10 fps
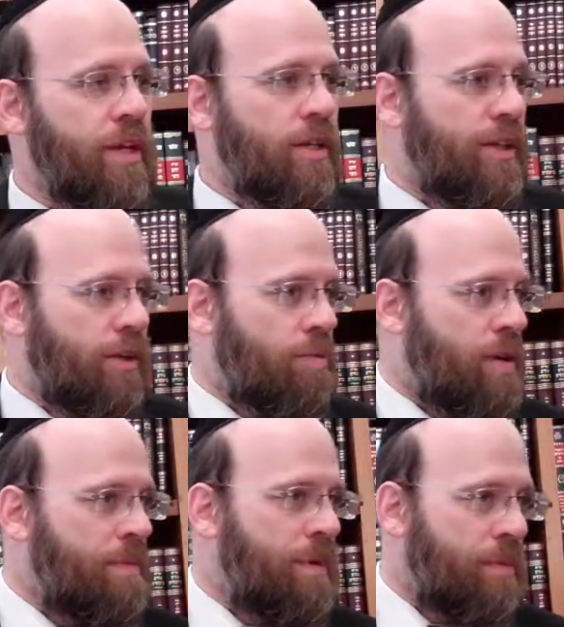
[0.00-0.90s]
So
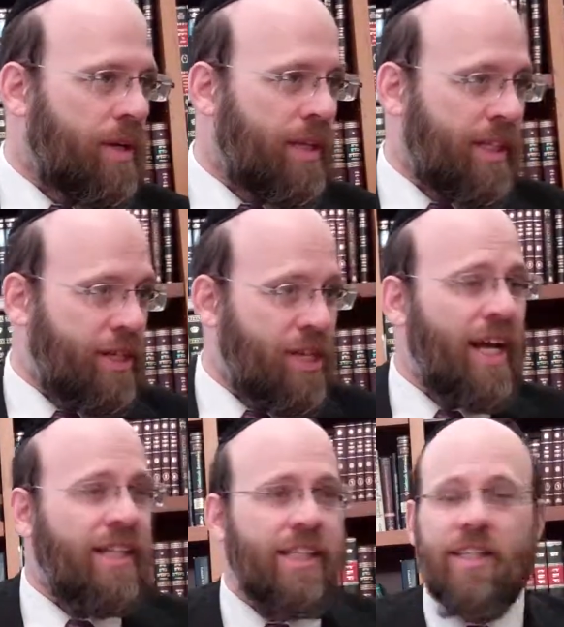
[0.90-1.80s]
maybe we could
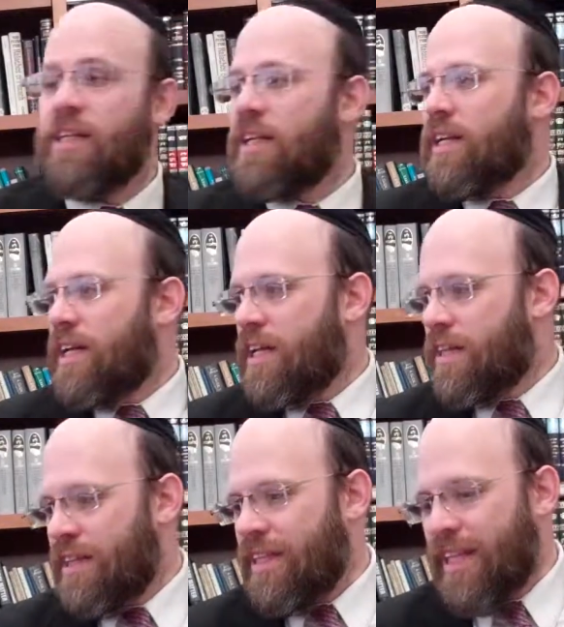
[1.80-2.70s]
suggest
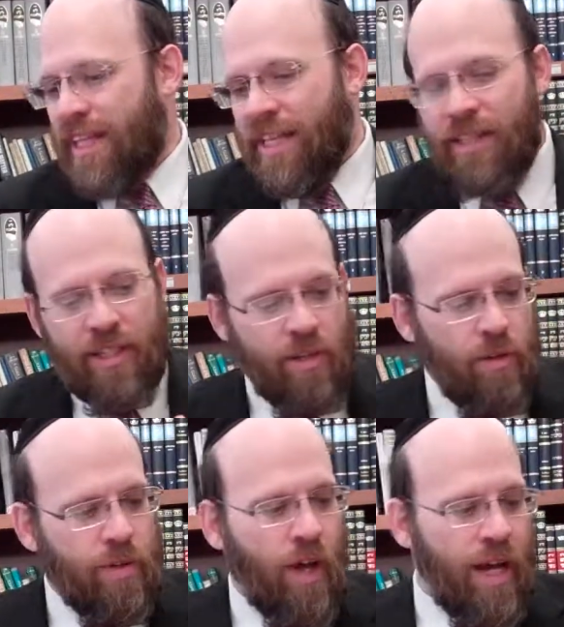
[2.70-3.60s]
that's
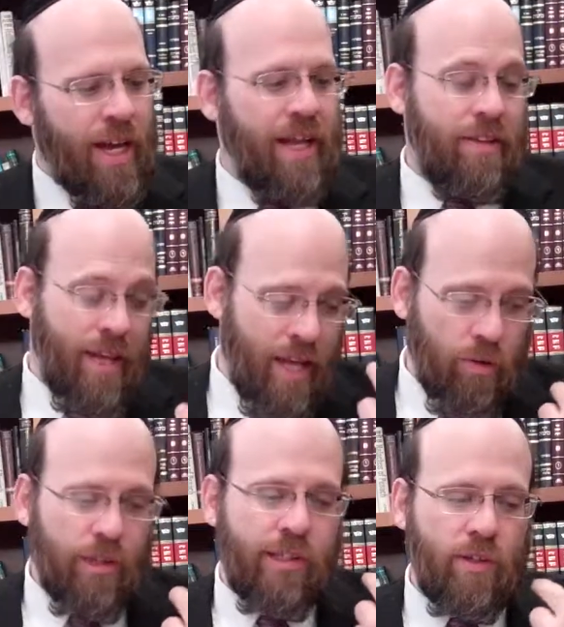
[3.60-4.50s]
and
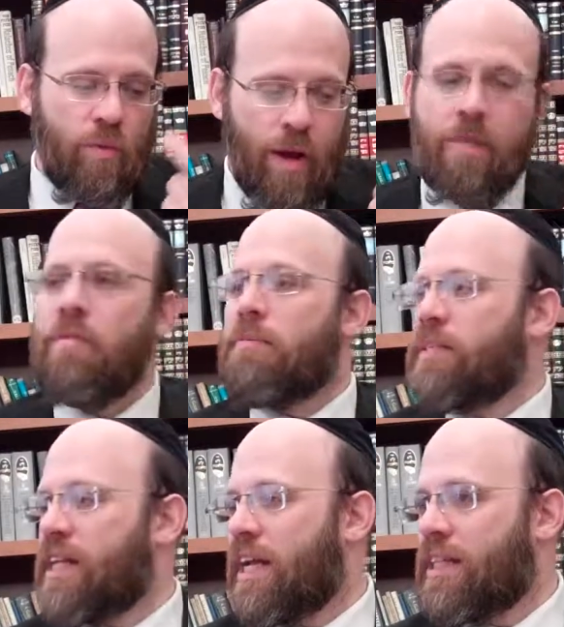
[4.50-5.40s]
also the Rambam
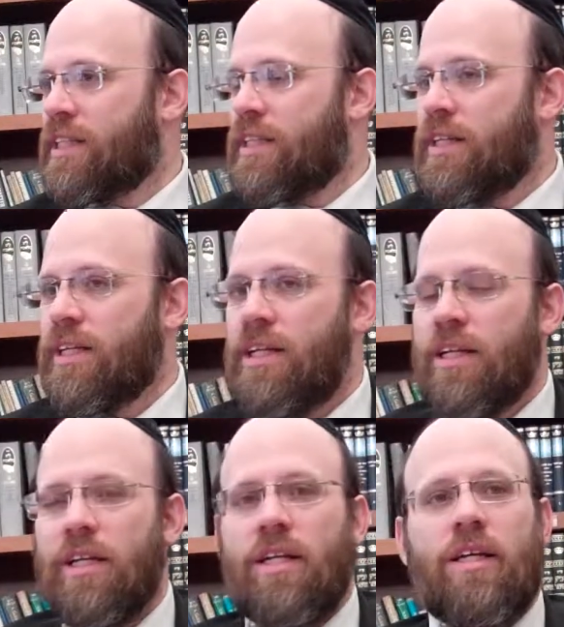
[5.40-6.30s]
says.
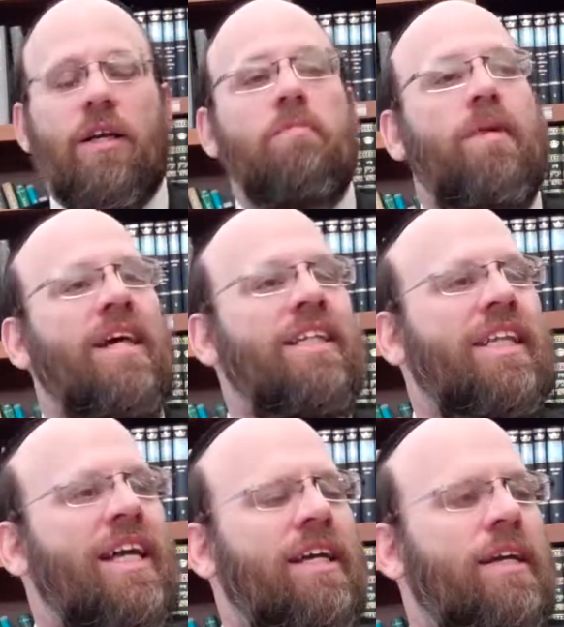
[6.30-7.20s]
I'm
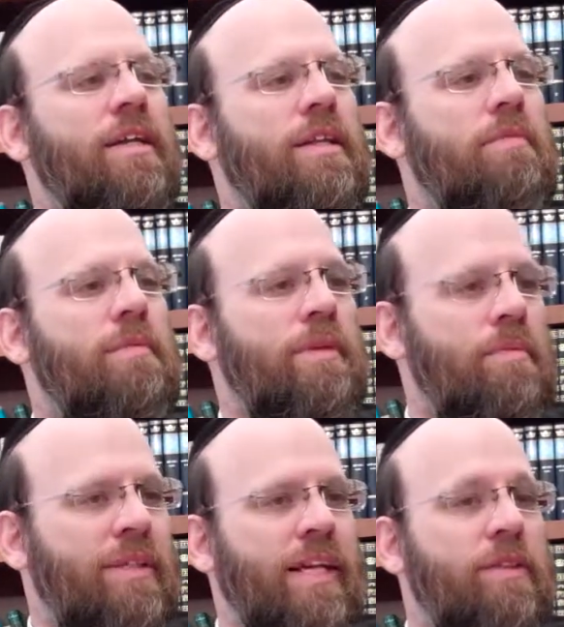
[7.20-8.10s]

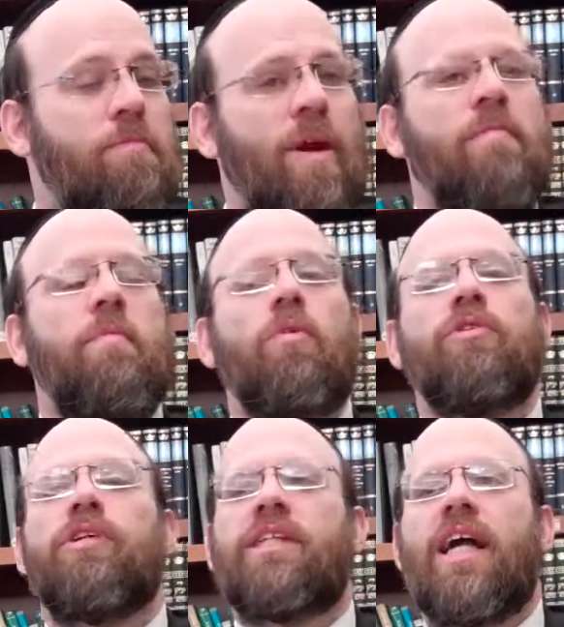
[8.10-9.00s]
saying the Rambam
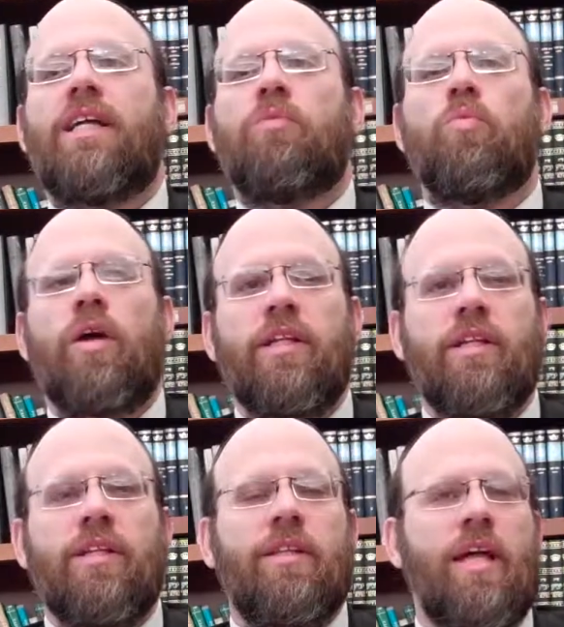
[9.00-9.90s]
also says
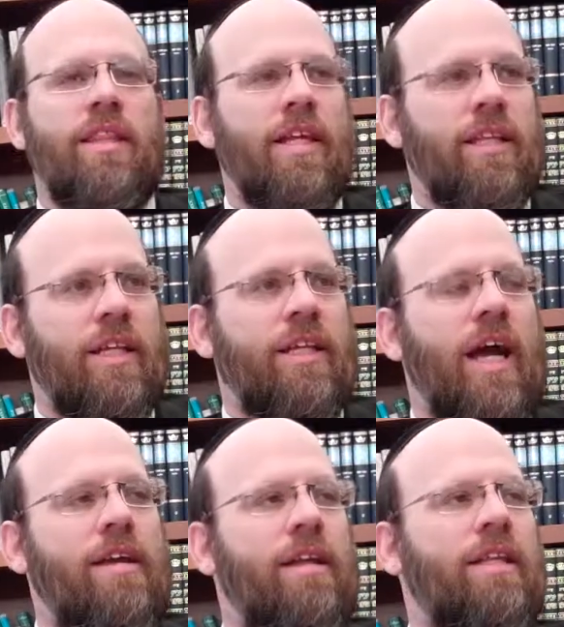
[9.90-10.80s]
in
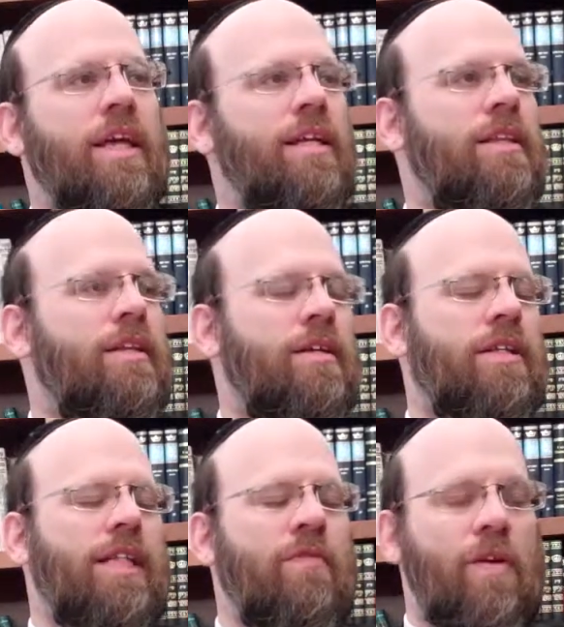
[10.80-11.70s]
the
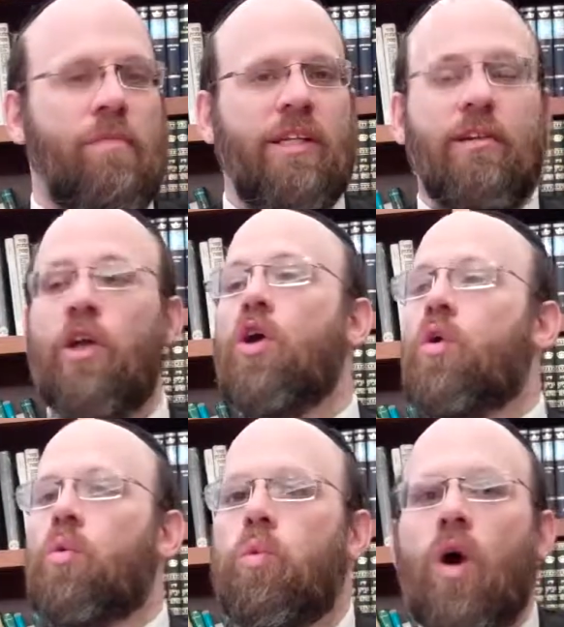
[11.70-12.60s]
Sefer Mitzvahs,
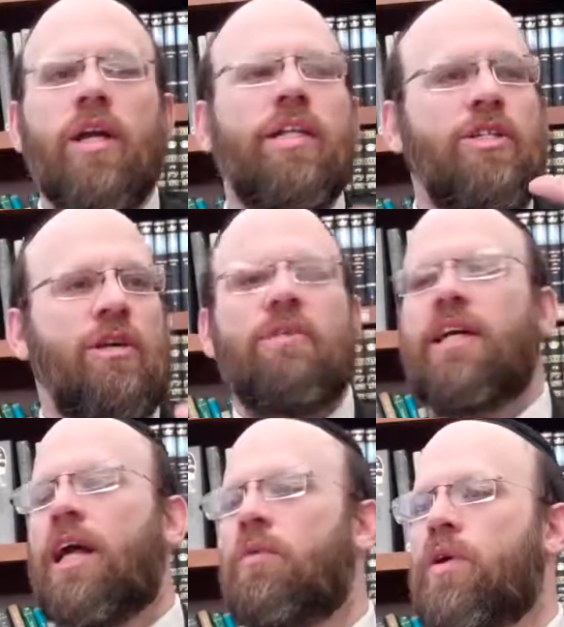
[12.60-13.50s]
why does Hashem
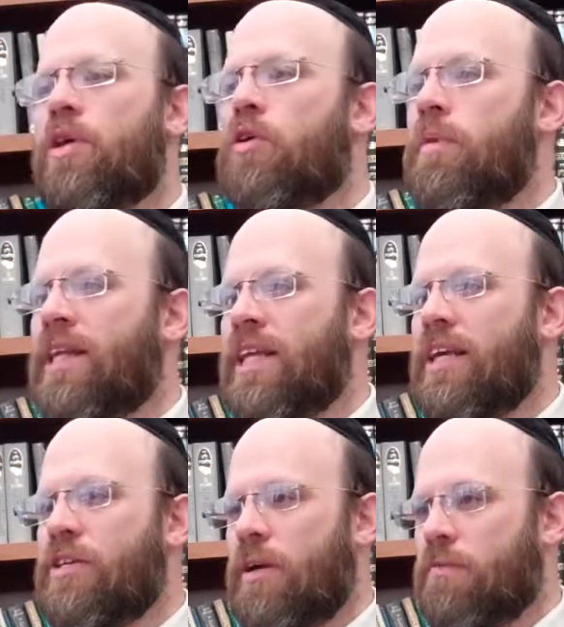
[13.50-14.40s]
say I don't want you to go back to
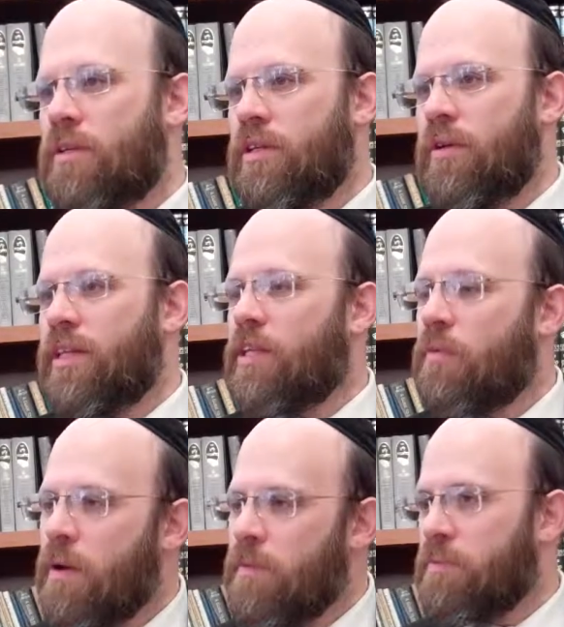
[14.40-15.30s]
Egypt? So I think the
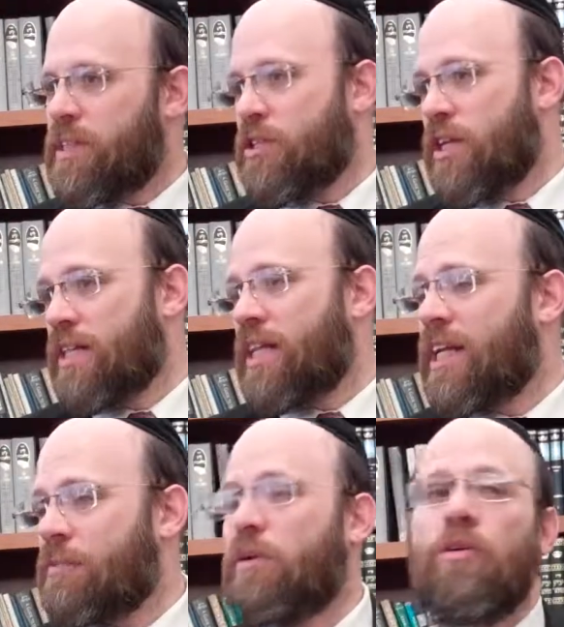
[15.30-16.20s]
Rambam
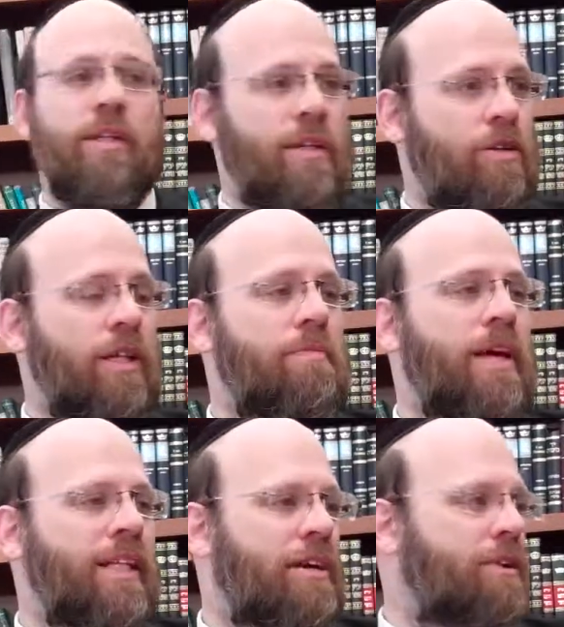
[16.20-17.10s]
says because of
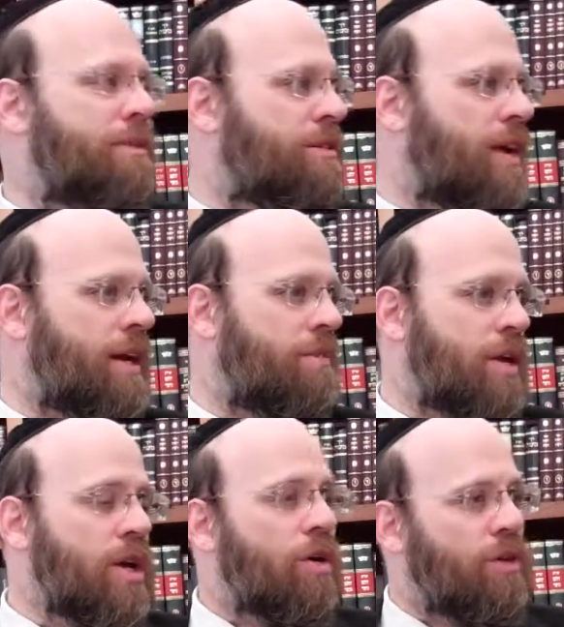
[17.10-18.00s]
Maseh Eretz Mitzrayim,
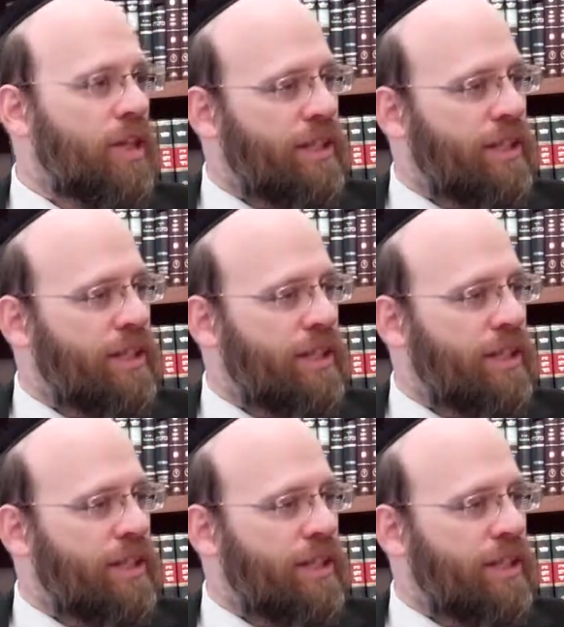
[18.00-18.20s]
because